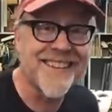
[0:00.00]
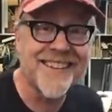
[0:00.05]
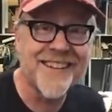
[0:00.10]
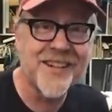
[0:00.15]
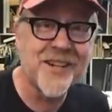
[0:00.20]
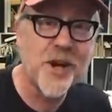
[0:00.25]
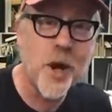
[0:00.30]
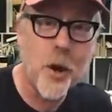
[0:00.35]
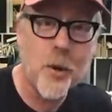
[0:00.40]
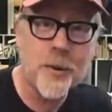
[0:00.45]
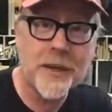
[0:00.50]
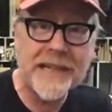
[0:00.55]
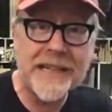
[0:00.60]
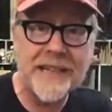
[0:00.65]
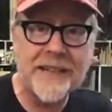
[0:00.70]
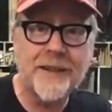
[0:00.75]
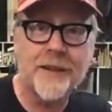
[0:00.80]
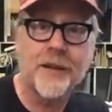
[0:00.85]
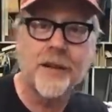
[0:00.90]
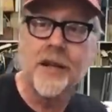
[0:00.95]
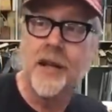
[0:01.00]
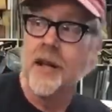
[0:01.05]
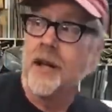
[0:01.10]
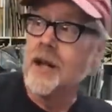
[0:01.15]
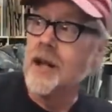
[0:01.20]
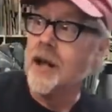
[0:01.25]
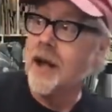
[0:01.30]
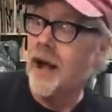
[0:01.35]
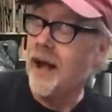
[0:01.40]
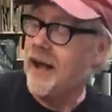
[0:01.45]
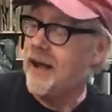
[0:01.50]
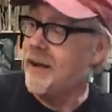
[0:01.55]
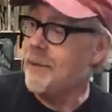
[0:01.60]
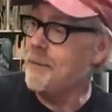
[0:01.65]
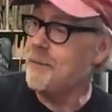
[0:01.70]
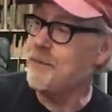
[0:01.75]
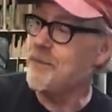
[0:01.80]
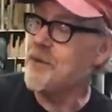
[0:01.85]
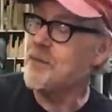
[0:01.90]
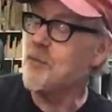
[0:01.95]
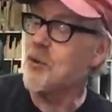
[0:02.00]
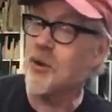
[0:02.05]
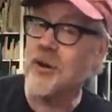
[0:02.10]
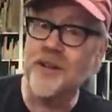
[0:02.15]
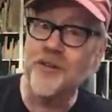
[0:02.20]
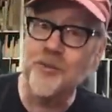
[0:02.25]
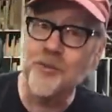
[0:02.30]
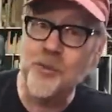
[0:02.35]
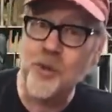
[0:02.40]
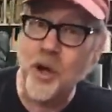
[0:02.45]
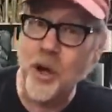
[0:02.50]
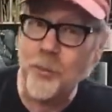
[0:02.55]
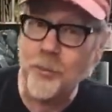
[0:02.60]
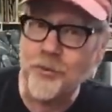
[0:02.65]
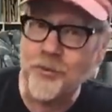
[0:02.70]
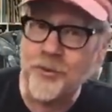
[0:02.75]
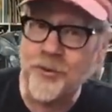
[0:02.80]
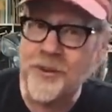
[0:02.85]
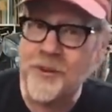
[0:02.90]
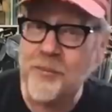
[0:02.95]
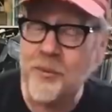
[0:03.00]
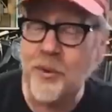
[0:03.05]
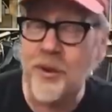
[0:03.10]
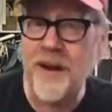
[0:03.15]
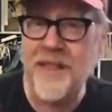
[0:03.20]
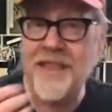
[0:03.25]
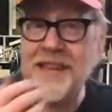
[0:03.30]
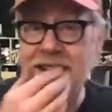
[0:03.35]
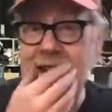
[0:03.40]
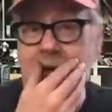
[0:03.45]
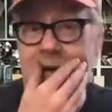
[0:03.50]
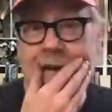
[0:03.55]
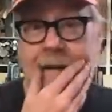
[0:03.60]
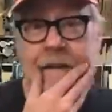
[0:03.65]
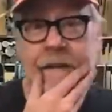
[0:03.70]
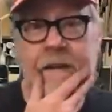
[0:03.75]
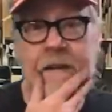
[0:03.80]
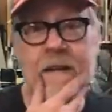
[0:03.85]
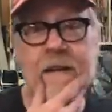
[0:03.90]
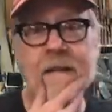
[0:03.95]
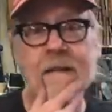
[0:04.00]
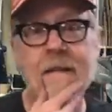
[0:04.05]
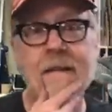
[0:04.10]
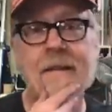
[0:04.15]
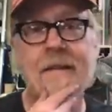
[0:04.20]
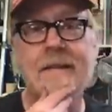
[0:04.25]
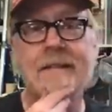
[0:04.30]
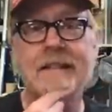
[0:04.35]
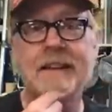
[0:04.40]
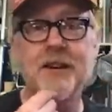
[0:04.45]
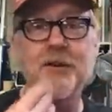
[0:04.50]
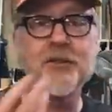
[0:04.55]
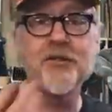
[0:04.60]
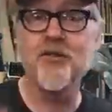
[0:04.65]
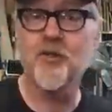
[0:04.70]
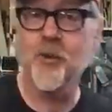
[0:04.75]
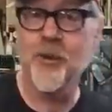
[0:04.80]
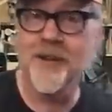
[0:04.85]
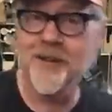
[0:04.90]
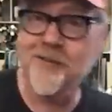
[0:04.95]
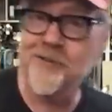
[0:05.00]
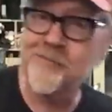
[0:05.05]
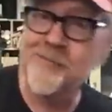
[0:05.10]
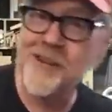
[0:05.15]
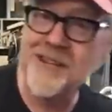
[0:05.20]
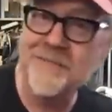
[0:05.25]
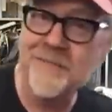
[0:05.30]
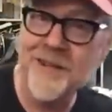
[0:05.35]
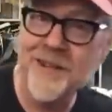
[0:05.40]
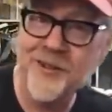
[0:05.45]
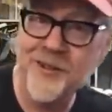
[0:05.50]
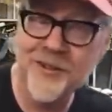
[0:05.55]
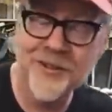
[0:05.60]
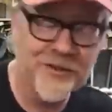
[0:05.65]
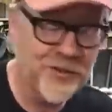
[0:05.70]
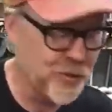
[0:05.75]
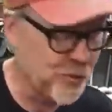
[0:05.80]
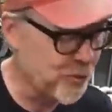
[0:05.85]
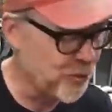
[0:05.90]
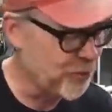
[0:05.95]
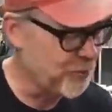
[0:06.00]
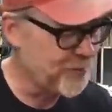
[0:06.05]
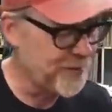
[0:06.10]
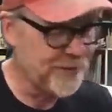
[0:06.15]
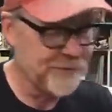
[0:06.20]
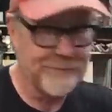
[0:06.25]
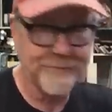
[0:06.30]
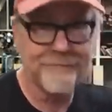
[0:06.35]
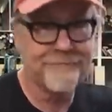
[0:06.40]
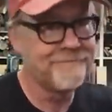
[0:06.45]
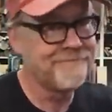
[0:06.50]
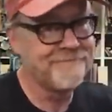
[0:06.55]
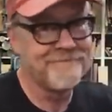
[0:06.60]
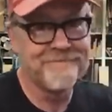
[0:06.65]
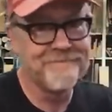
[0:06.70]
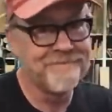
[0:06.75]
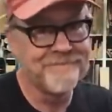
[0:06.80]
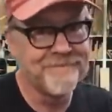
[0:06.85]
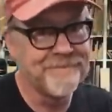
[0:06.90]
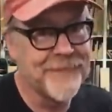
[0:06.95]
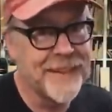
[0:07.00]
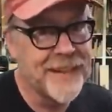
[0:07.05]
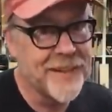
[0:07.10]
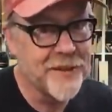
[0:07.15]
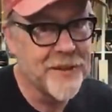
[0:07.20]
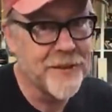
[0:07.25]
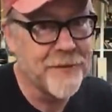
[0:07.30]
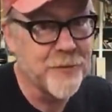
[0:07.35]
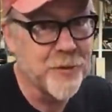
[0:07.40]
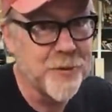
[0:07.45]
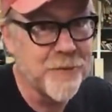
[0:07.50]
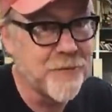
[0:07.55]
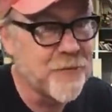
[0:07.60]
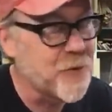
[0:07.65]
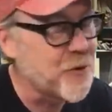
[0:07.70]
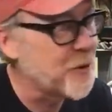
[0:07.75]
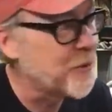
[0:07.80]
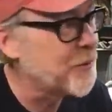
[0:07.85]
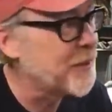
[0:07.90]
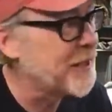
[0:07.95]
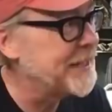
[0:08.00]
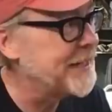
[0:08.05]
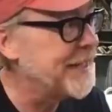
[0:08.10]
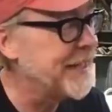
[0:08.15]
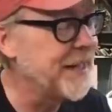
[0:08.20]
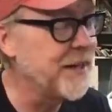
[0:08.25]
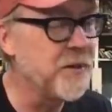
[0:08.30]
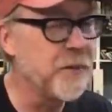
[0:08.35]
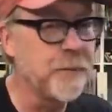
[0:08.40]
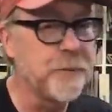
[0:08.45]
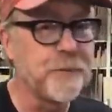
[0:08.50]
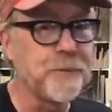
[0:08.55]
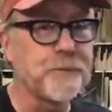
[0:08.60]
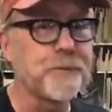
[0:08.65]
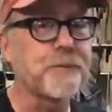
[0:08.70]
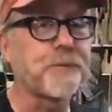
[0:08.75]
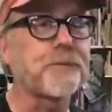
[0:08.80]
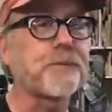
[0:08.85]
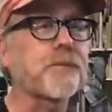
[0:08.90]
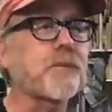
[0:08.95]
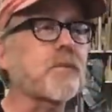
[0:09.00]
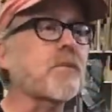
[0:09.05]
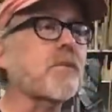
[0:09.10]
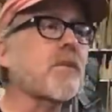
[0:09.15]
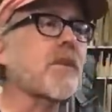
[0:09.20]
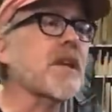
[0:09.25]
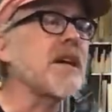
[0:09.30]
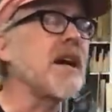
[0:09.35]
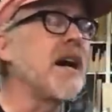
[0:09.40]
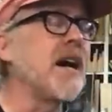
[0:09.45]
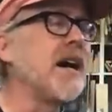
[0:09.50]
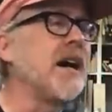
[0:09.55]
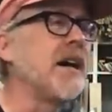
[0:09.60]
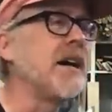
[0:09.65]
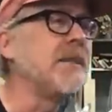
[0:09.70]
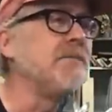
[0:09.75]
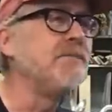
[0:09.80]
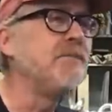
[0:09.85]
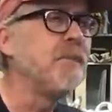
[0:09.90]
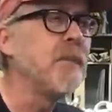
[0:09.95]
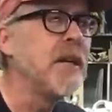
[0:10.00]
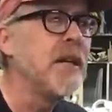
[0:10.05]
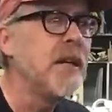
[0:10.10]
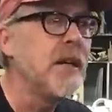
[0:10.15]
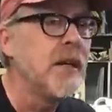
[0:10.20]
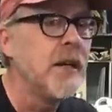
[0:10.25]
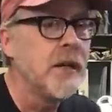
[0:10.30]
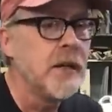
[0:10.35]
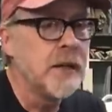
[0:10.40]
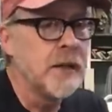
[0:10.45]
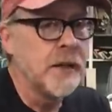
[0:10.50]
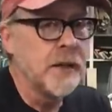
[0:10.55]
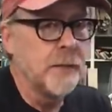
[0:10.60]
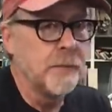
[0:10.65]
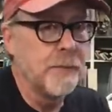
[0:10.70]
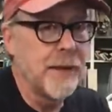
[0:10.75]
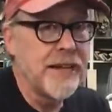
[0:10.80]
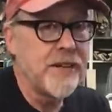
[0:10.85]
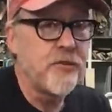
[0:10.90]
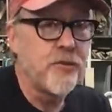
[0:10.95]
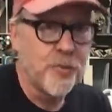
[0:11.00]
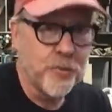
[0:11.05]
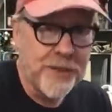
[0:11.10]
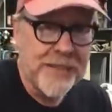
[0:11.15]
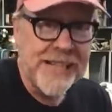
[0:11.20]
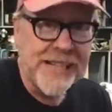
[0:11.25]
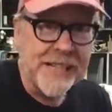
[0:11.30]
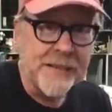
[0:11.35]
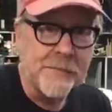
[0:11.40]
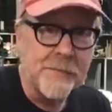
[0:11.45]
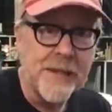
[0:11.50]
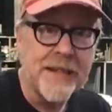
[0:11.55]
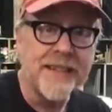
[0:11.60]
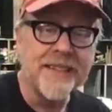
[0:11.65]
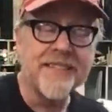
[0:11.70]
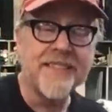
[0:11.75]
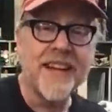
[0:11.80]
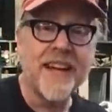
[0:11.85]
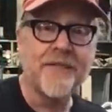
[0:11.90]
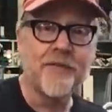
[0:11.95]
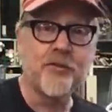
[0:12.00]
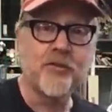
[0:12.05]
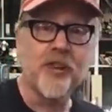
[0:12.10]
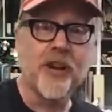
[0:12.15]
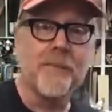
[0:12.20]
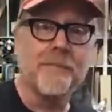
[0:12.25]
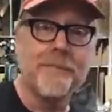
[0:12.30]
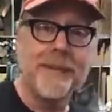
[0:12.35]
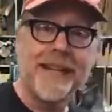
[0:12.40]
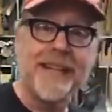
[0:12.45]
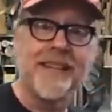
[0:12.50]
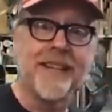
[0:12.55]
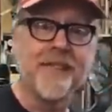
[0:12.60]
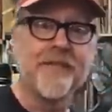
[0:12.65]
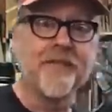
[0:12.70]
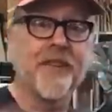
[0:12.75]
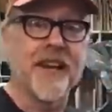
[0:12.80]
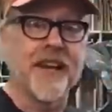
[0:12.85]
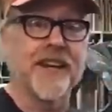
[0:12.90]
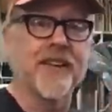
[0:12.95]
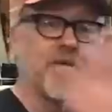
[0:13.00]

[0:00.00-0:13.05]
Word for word: going to go in here. Um, the more I do carpentry, the more I think, uh, you know, a joiner might be a good tool, but I don't have room for it right now. Uh, my dream is to have a shop big enough that I